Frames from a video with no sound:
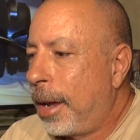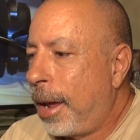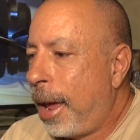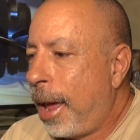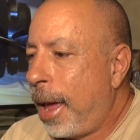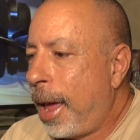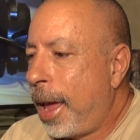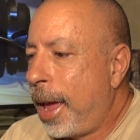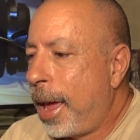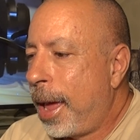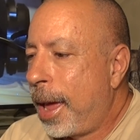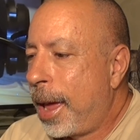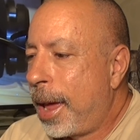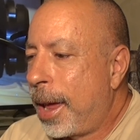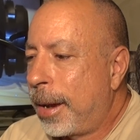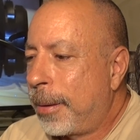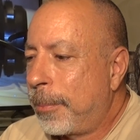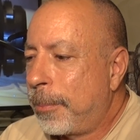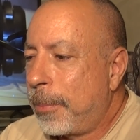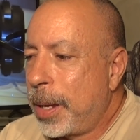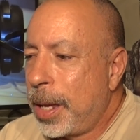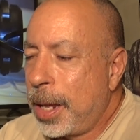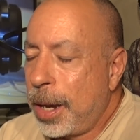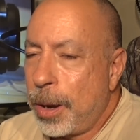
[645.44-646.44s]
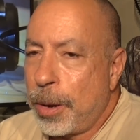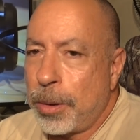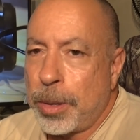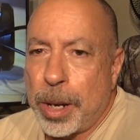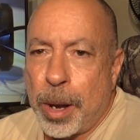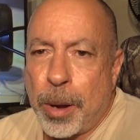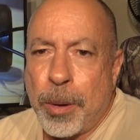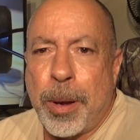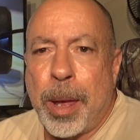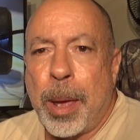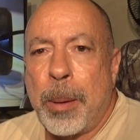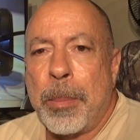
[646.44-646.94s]
And, you know,
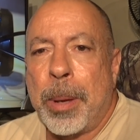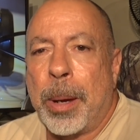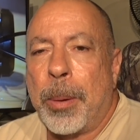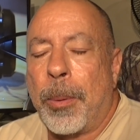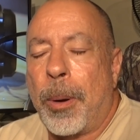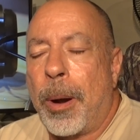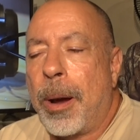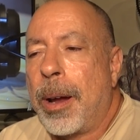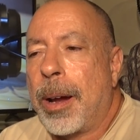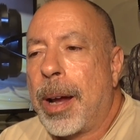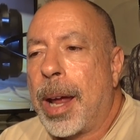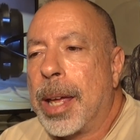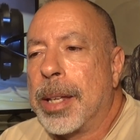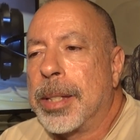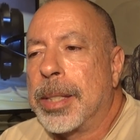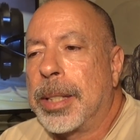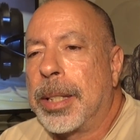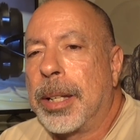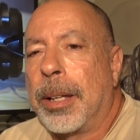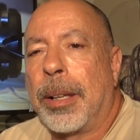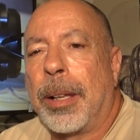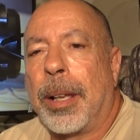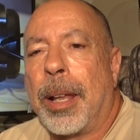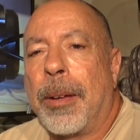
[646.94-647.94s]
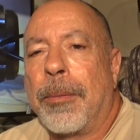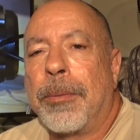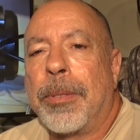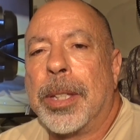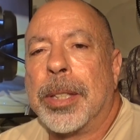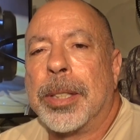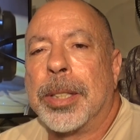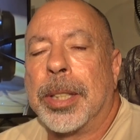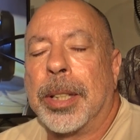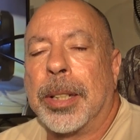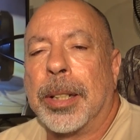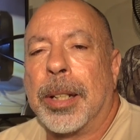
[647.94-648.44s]
don't get me wrong, I still love
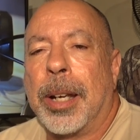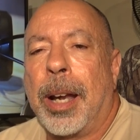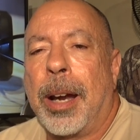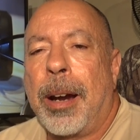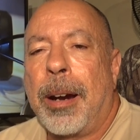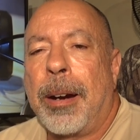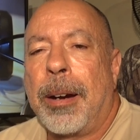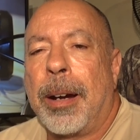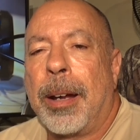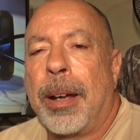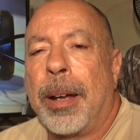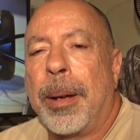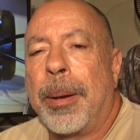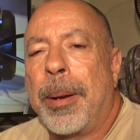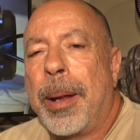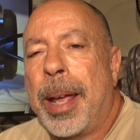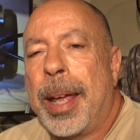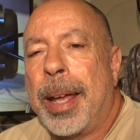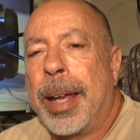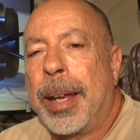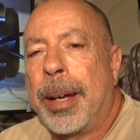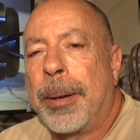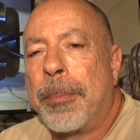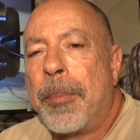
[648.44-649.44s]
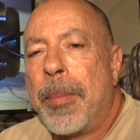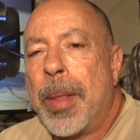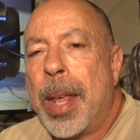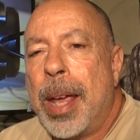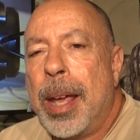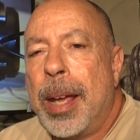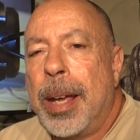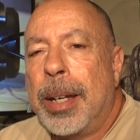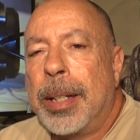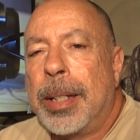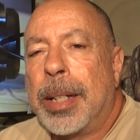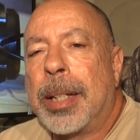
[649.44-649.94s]
the Sundara. And
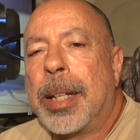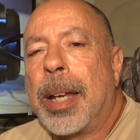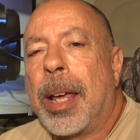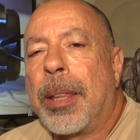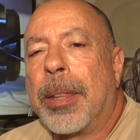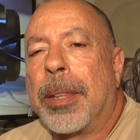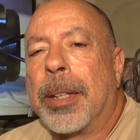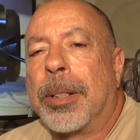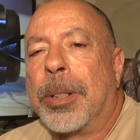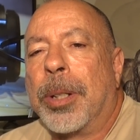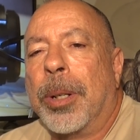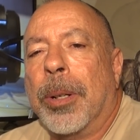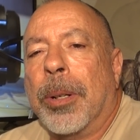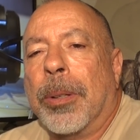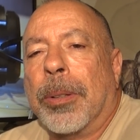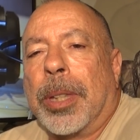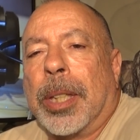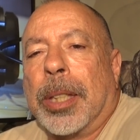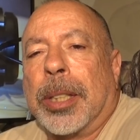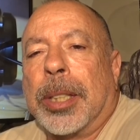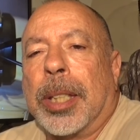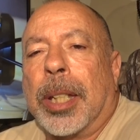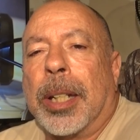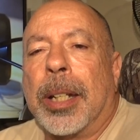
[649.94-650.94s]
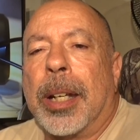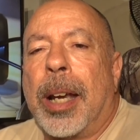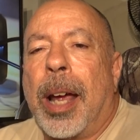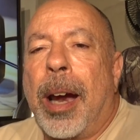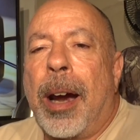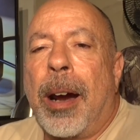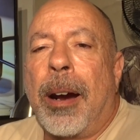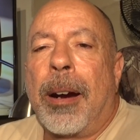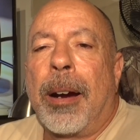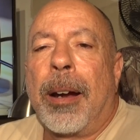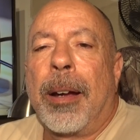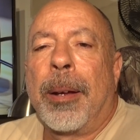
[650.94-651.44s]
to tell the truth, the
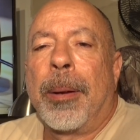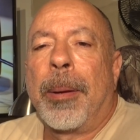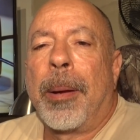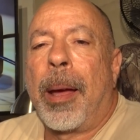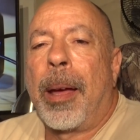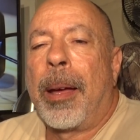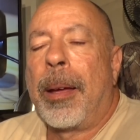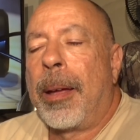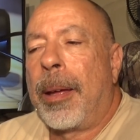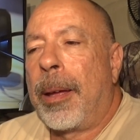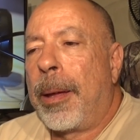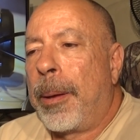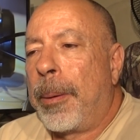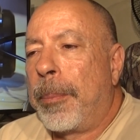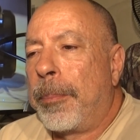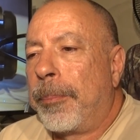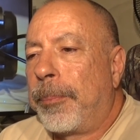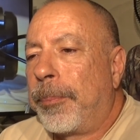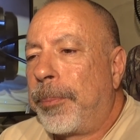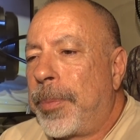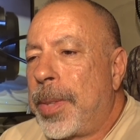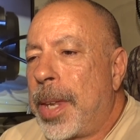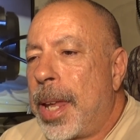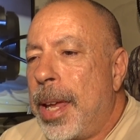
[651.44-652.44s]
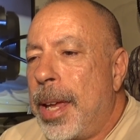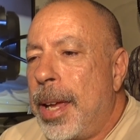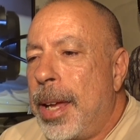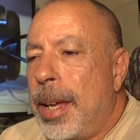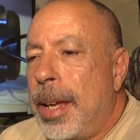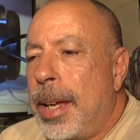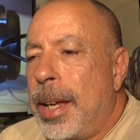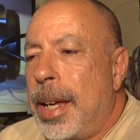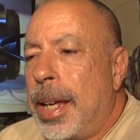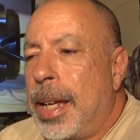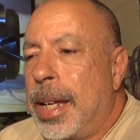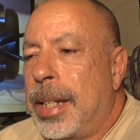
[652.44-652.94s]
Sundara,
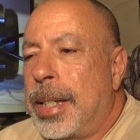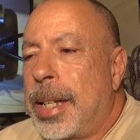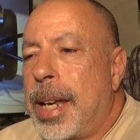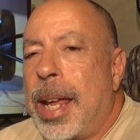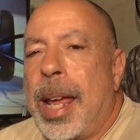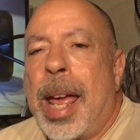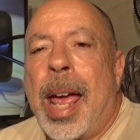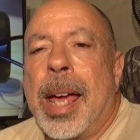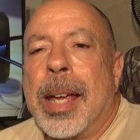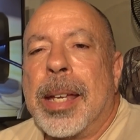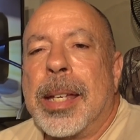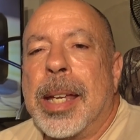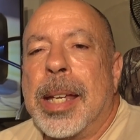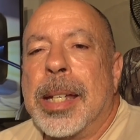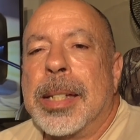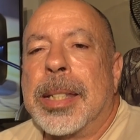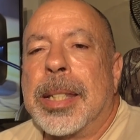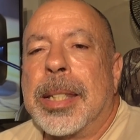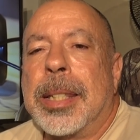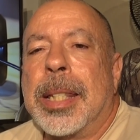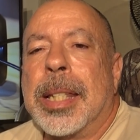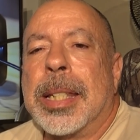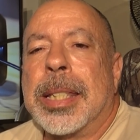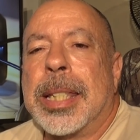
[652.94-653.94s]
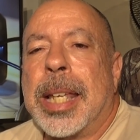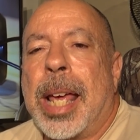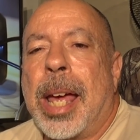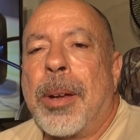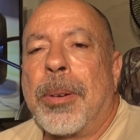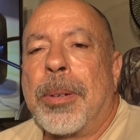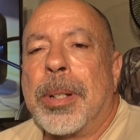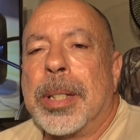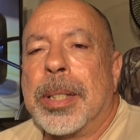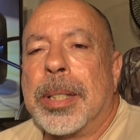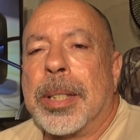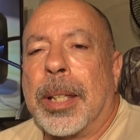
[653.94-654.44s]
the
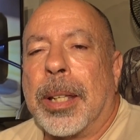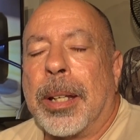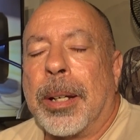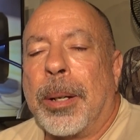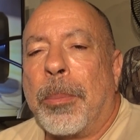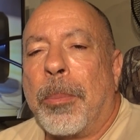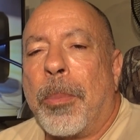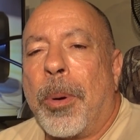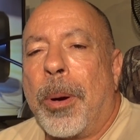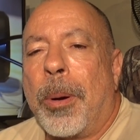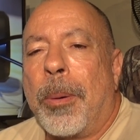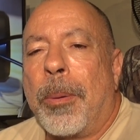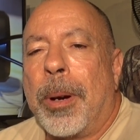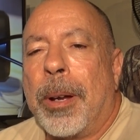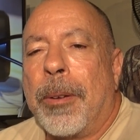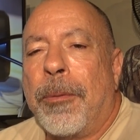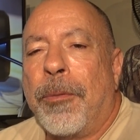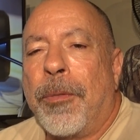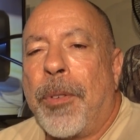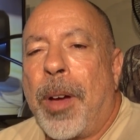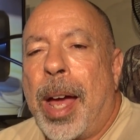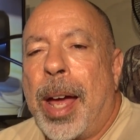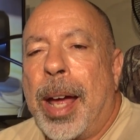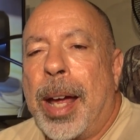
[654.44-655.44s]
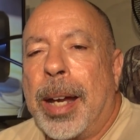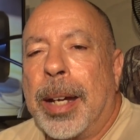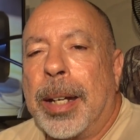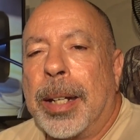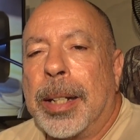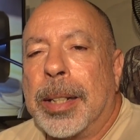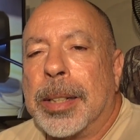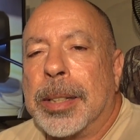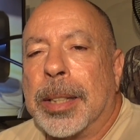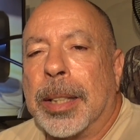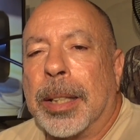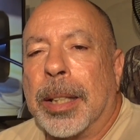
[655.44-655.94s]
sound is a little more
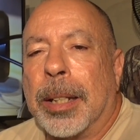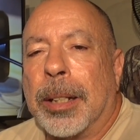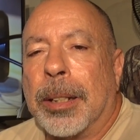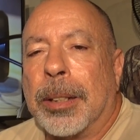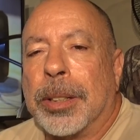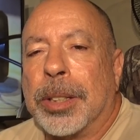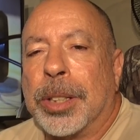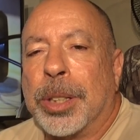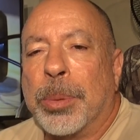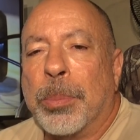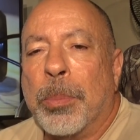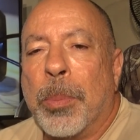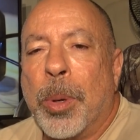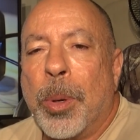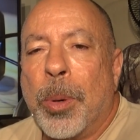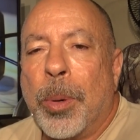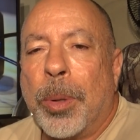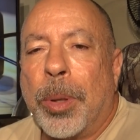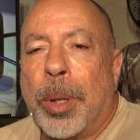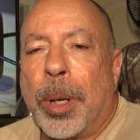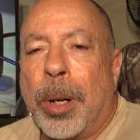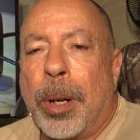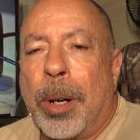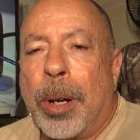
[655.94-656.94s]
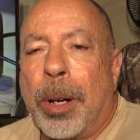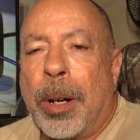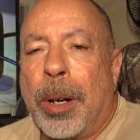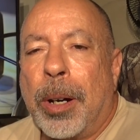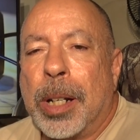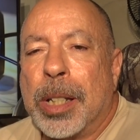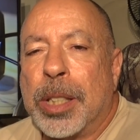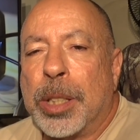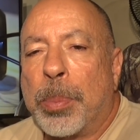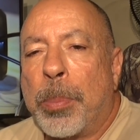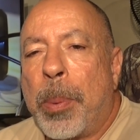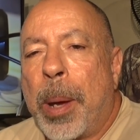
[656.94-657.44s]
refined. It's a little smoother,
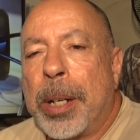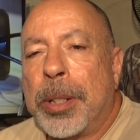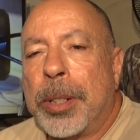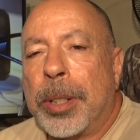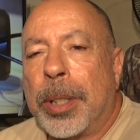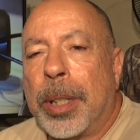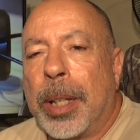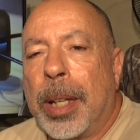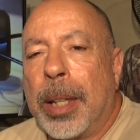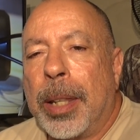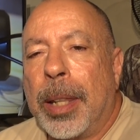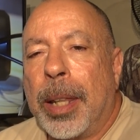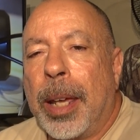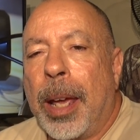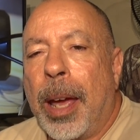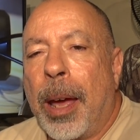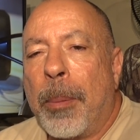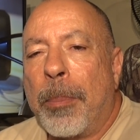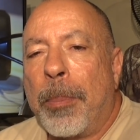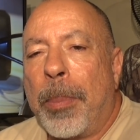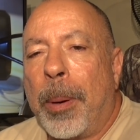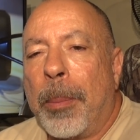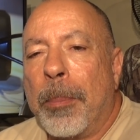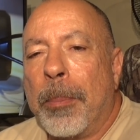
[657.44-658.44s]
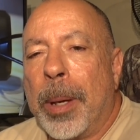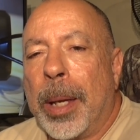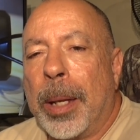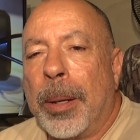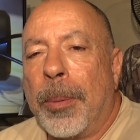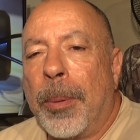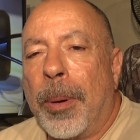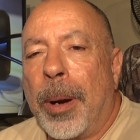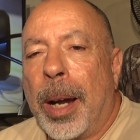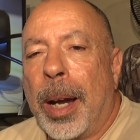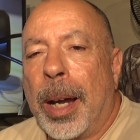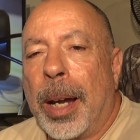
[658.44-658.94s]
especially the upper
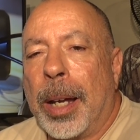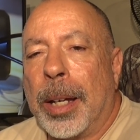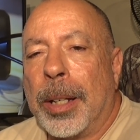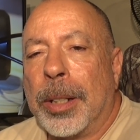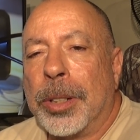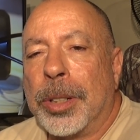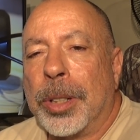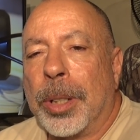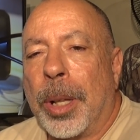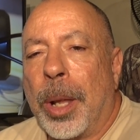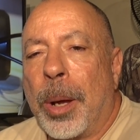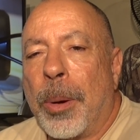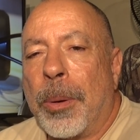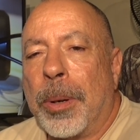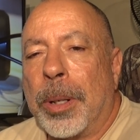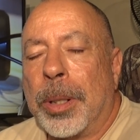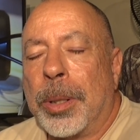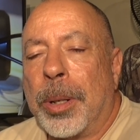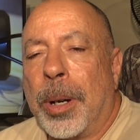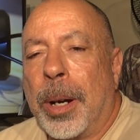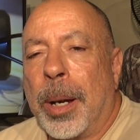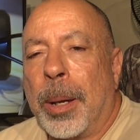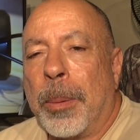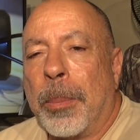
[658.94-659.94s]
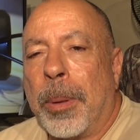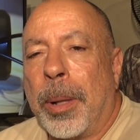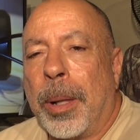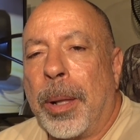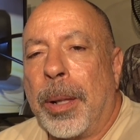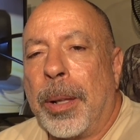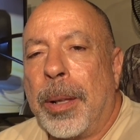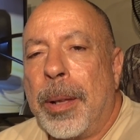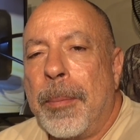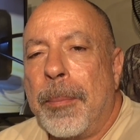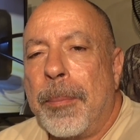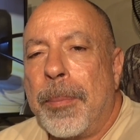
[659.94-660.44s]
mid-range, lower
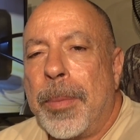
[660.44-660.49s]
treble.